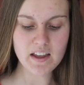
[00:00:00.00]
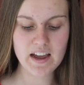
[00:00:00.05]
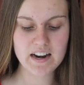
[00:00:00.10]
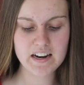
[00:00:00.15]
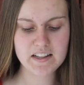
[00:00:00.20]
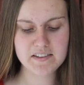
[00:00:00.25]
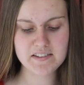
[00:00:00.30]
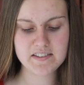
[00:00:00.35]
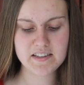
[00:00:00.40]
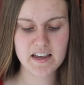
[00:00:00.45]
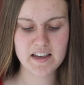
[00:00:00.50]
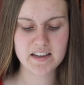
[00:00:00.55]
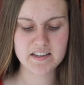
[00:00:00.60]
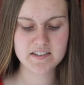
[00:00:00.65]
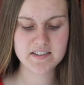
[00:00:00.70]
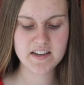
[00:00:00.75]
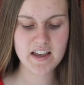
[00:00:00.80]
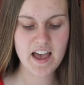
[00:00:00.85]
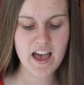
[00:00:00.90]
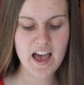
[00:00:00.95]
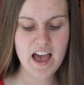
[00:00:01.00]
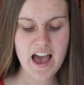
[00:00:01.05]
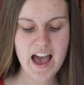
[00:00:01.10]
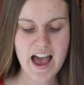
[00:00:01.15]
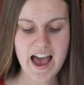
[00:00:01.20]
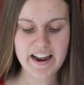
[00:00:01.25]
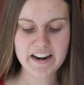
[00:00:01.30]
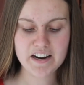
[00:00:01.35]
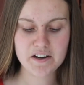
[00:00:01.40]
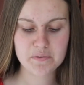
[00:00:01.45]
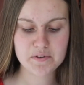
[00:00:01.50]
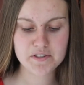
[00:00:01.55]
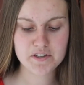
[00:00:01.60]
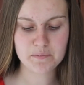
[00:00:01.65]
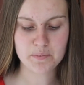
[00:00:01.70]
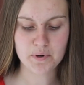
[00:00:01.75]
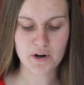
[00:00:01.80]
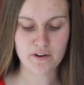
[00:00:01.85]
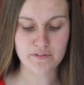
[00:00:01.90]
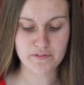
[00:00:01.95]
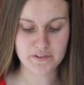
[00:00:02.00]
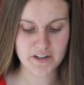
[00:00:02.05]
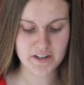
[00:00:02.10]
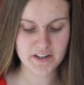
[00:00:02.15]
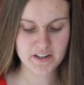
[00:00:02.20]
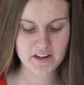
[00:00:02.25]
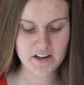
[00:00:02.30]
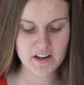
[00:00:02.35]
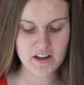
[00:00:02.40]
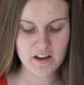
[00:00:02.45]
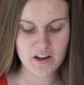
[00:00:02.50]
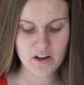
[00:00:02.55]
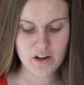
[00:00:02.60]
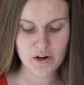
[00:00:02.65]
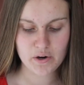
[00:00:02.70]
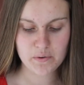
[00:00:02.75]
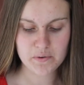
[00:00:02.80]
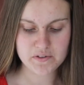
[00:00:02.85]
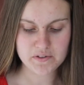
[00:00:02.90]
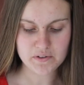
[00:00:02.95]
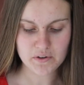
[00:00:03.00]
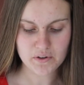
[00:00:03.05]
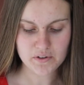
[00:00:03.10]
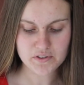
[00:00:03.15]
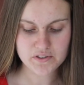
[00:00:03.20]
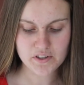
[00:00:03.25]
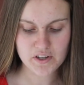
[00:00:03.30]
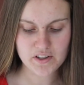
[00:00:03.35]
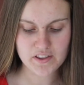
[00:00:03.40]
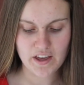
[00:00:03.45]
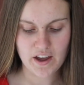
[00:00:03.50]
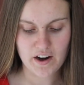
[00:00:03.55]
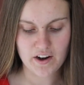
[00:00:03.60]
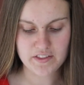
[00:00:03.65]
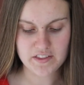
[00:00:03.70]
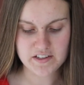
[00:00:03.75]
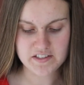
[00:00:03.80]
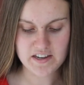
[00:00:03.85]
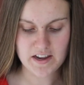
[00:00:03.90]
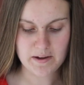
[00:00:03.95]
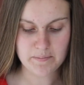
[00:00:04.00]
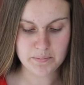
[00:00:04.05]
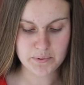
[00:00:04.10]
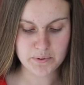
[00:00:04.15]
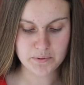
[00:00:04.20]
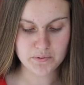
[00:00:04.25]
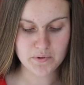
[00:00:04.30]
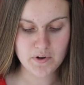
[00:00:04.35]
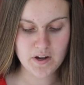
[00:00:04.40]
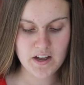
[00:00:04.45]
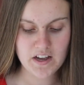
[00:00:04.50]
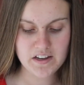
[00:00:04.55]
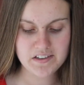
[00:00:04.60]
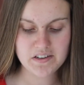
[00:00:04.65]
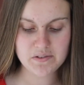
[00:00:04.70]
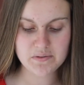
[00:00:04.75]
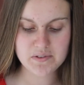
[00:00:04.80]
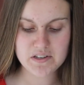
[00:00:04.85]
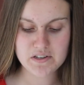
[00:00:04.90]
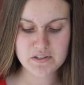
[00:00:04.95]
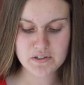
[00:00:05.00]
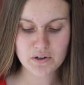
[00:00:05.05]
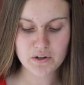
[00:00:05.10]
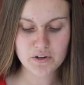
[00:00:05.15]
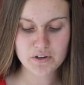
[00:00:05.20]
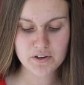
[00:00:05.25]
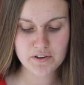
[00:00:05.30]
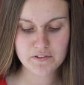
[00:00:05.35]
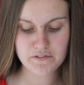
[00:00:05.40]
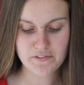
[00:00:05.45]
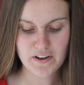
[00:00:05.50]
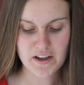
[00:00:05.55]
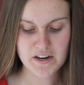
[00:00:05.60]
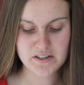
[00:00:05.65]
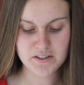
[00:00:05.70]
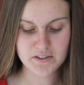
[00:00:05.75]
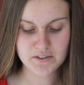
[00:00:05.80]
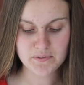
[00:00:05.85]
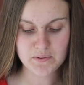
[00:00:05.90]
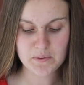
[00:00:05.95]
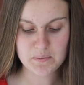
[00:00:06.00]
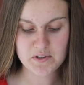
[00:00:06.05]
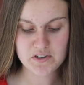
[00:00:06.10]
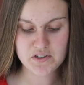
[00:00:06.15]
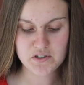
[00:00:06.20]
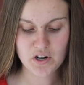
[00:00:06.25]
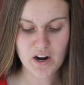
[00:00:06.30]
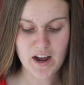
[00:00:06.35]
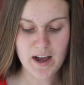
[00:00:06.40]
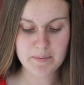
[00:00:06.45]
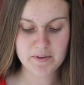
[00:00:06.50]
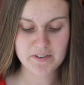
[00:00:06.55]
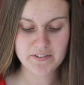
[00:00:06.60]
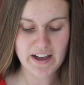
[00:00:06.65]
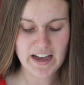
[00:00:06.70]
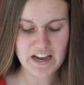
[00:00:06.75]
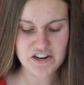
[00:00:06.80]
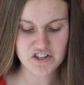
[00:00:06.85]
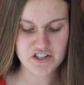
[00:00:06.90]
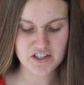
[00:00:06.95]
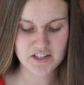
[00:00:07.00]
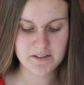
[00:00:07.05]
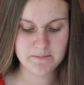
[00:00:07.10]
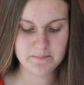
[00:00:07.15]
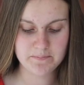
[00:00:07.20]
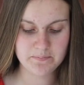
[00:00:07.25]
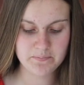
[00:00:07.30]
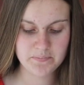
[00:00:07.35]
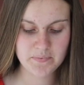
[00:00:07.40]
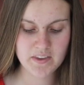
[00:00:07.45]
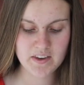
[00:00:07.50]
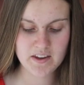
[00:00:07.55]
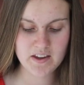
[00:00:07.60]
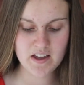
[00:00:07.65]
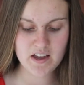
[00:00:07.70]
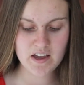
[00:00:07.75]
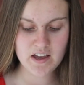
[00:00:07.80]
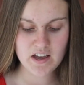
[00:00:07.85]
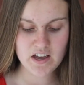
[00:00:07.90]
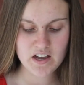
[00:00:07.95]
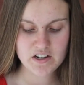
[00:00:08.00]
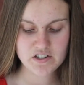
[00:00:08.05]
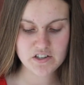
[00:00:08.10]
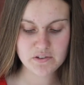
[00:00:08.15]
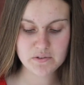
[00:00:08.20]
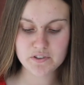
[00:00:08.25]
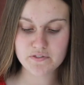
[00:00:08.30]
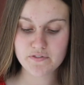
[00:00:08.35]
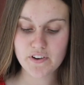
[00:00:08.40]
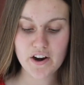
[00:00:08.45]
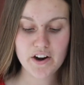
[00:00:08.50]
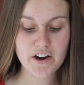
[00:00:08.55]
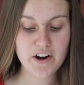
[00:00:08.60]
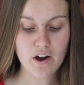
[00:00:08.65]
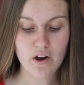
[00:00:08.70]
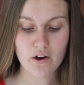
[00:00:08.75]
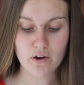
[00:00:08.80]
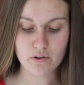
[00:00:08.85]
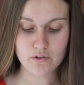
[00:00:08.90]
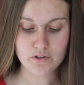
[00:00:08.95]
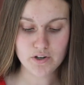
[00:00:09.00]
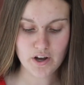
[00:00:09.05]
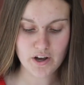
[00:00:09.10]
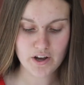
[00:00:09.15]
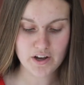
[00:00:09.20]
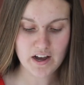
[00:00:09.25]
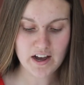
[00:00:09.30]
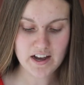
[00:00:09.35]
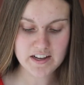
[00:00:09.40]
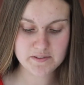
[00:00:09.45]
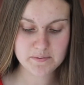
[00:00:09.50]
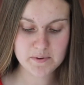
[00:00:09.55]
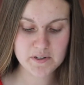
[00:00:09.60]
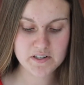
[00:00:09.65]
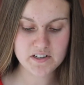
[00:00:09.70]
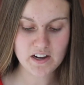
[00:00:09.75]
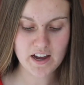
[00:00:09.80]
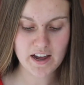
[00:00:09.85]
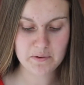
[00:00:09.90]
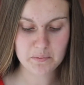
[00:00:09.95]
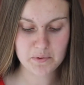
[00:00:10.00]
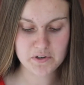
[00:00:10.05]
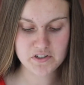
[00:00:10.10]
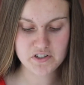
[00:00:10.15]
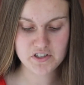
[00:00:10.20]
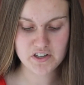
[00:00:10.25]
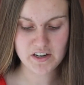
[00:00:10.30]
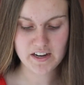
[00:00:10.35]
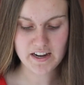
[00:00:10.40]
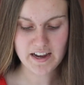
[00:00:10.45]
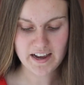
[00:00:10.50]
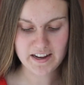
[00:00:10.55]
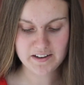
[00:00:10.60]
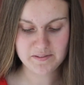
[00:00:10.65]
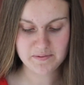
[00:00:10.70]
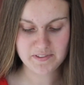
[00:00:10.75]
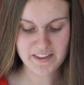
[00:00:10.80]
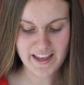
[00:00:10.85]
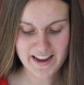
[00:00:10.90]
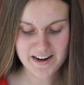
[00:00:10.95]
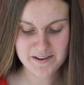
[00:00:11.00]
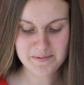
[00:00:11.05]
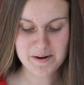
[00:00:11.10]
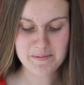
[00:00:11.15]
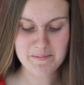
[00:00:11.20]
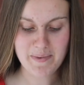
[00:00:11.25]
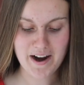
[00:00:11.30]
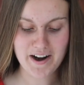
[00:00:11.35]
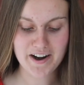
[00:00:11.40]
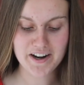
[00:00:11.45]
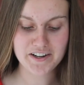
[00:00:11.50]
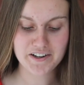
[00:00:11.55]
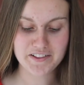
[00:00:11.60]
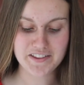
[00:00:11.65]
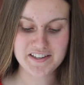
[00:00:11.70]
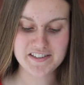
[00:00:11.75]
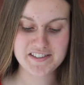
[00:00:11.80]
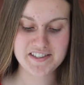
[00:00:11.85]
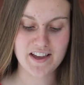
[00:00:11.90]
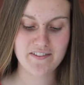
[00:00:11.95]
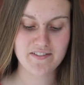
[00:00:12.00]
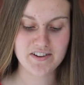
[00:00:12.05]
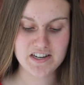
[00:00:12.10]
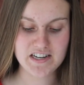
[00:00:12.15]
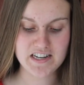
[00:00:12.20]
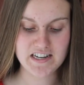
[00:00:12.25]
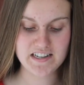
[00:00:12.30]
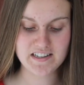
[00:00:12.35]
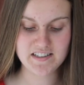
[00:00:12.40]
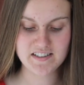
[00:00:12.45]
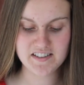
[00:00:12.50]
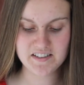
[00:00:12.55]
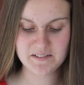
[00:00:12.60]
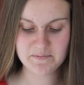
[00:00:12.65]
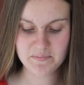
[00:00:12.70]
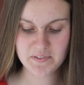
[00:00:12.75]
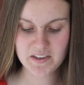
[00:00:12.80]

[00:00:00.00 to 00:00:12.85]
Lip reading: And it says, Anna was a prophet who was also there in the temple. She was the daughter of Phanuel from the tribe of Asher. She was very old. Her husband died when they had been married only 7 years.